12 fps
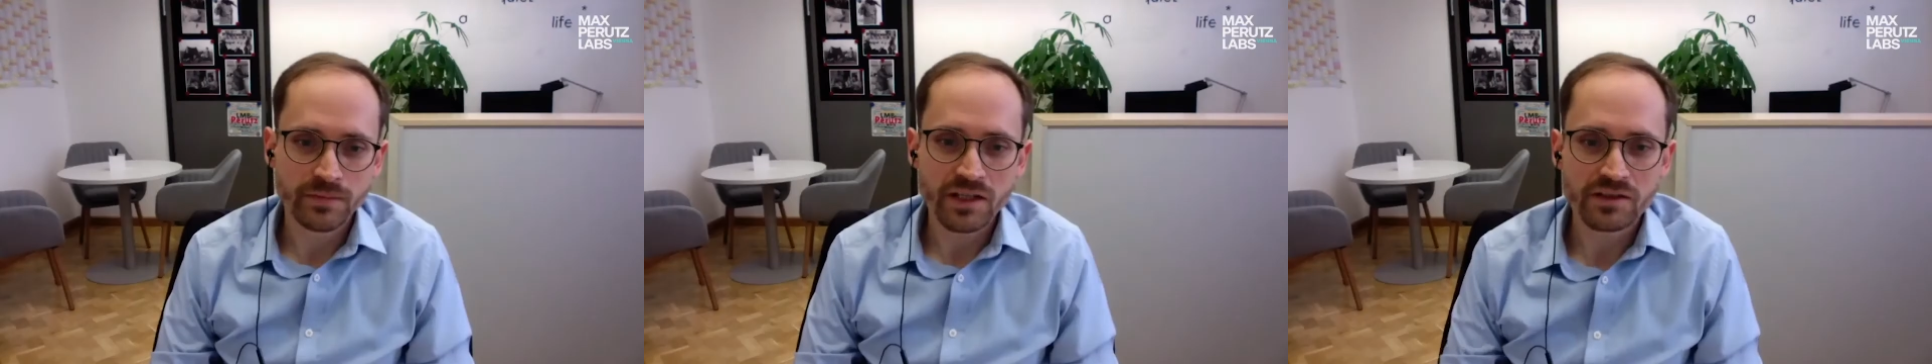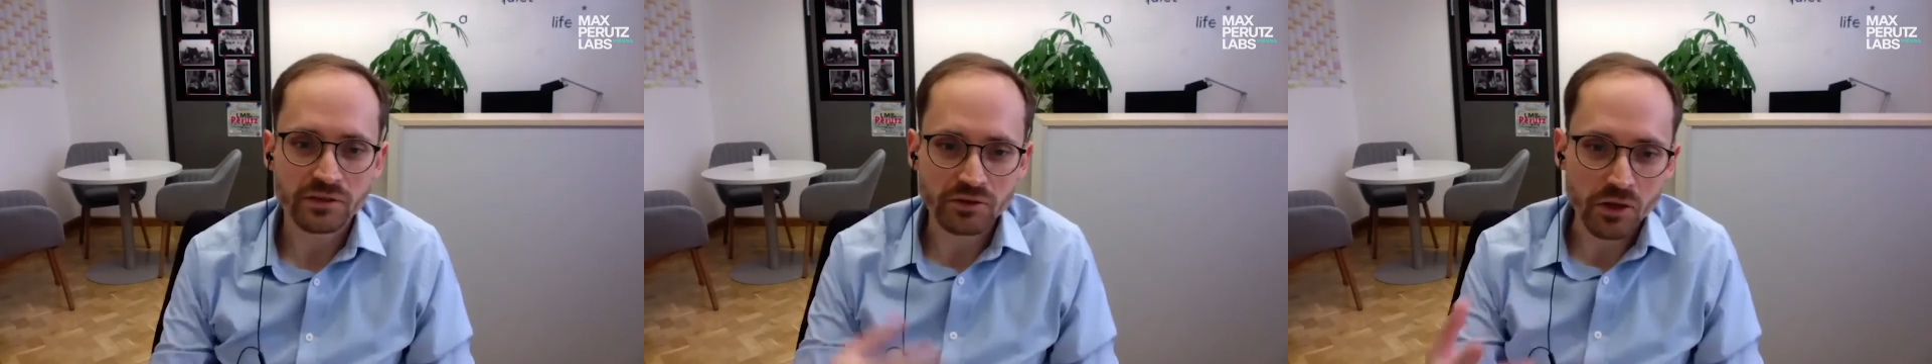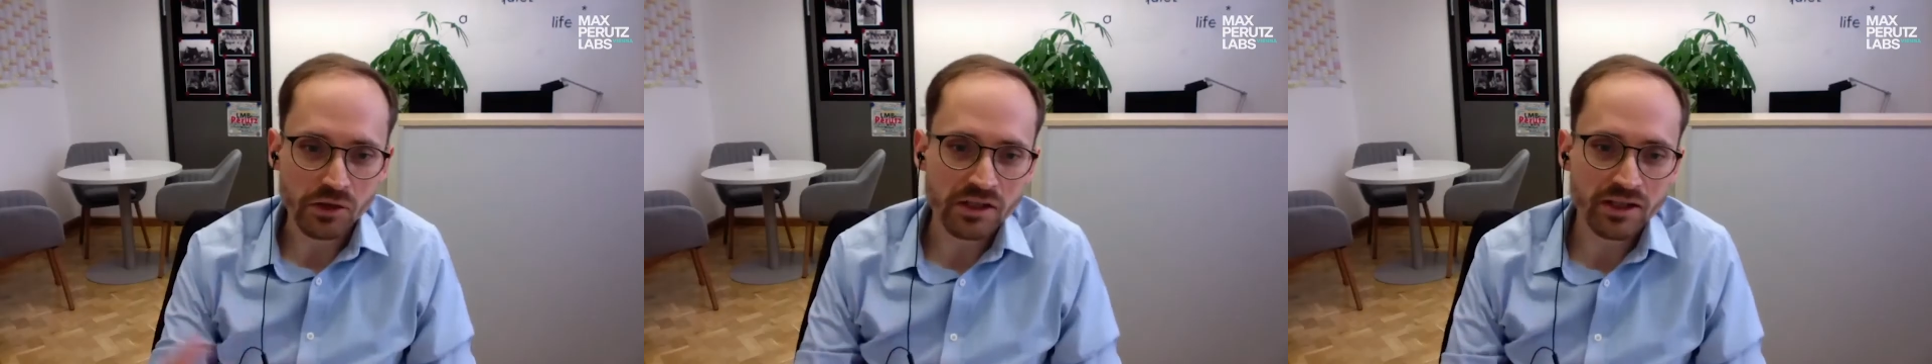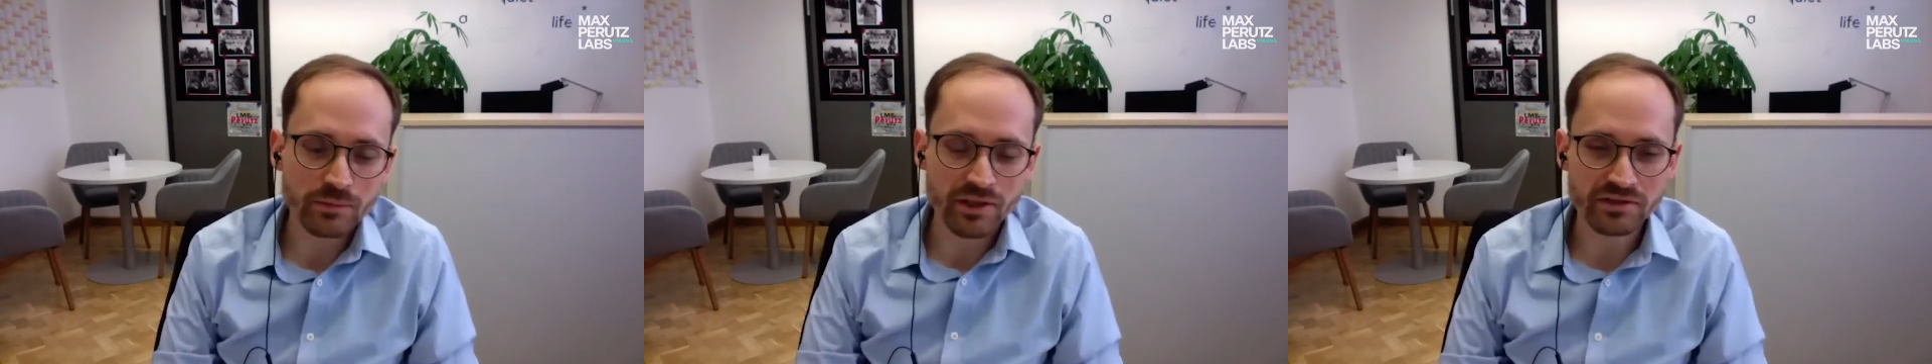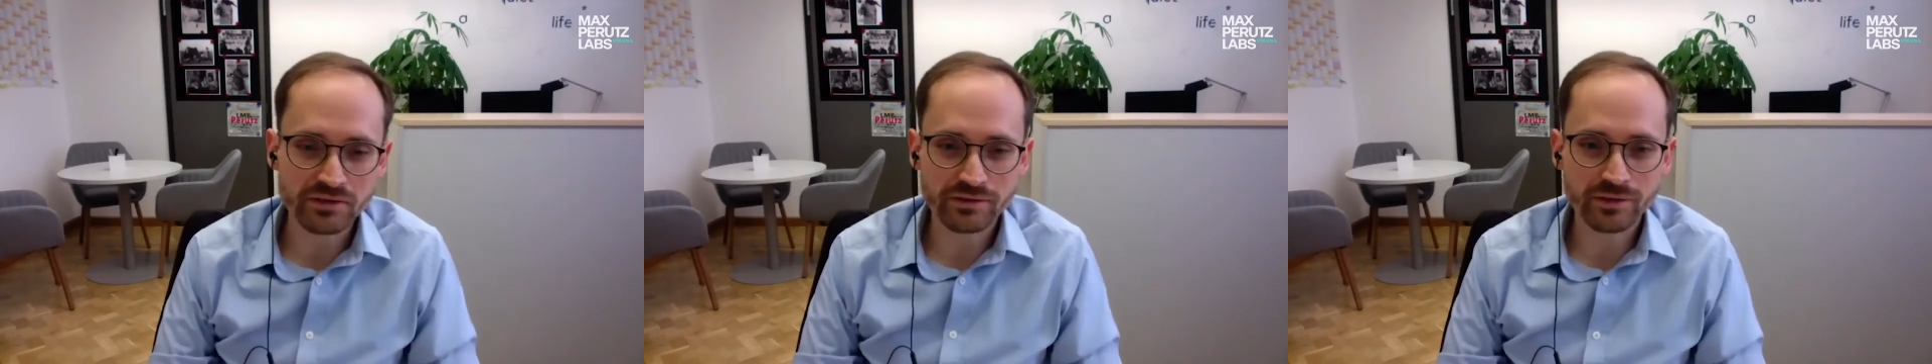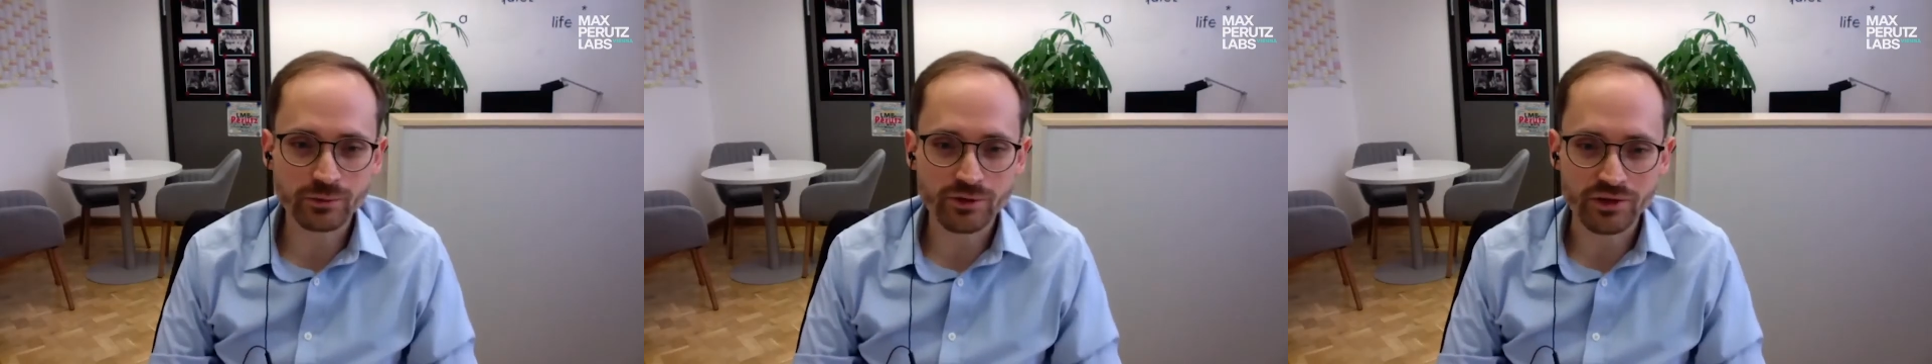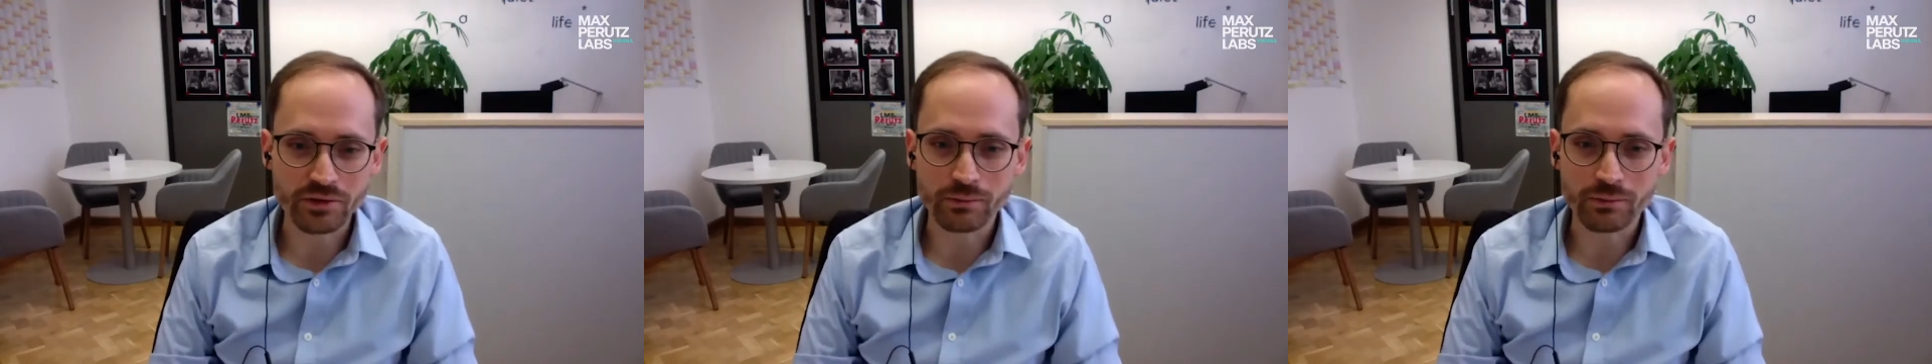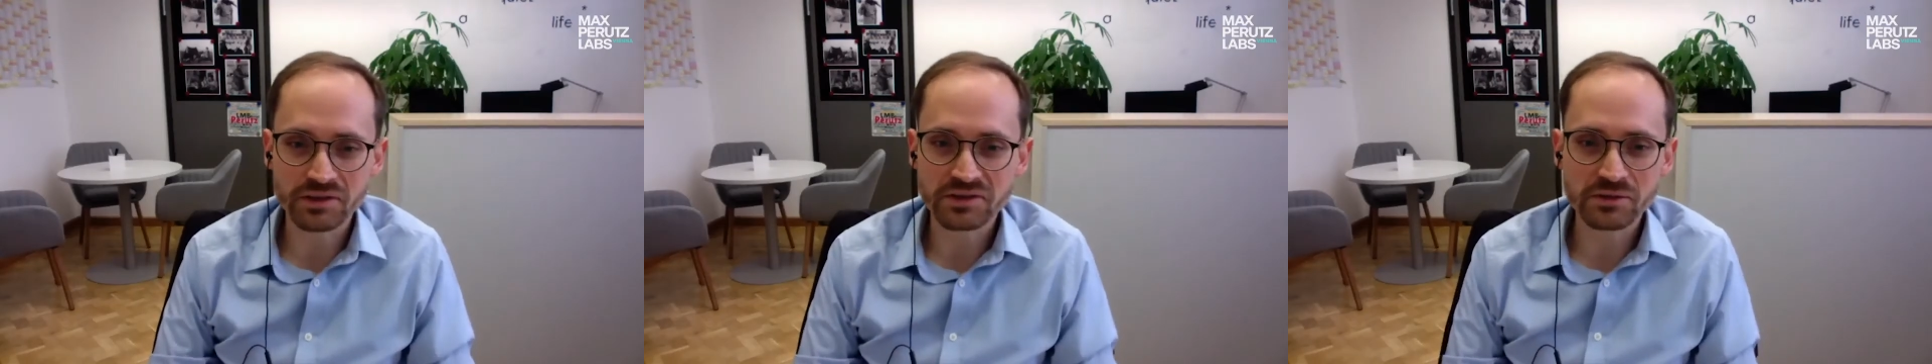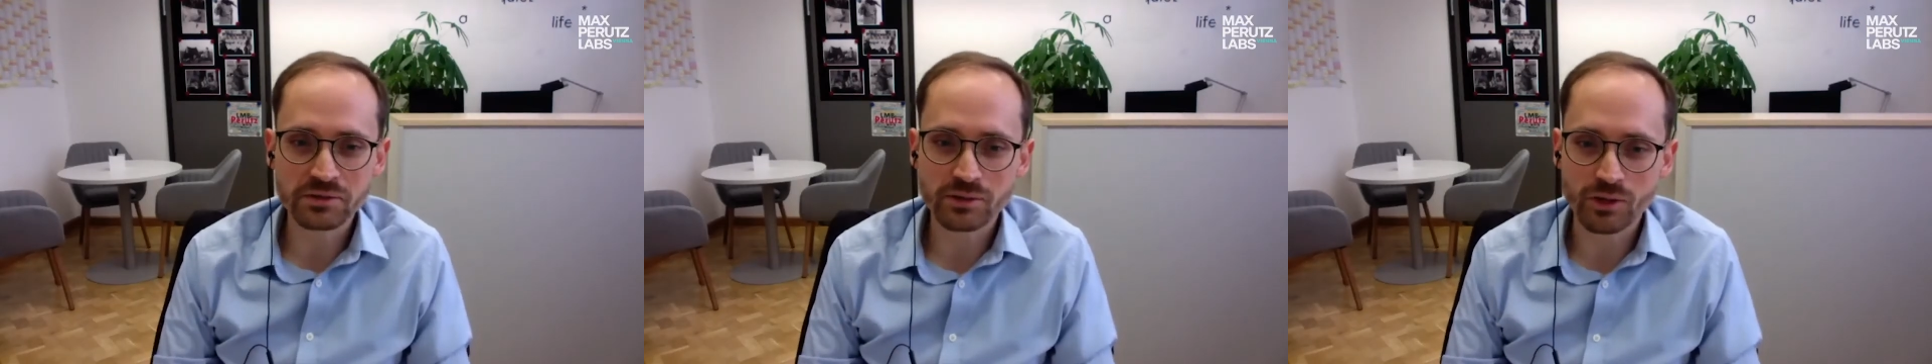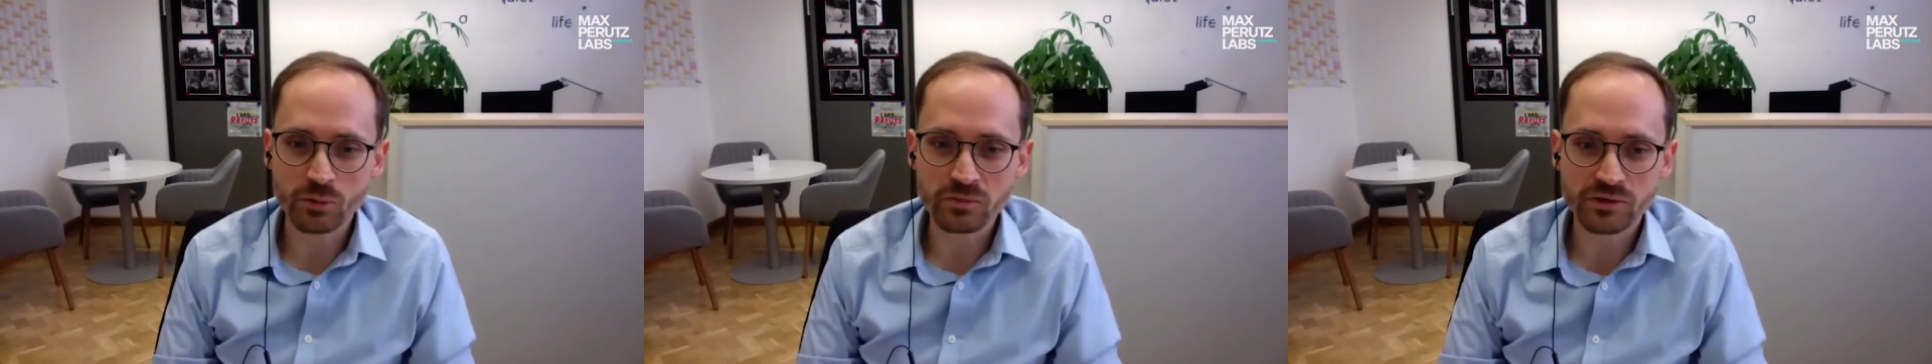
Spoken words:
So talking about the future, what do you hope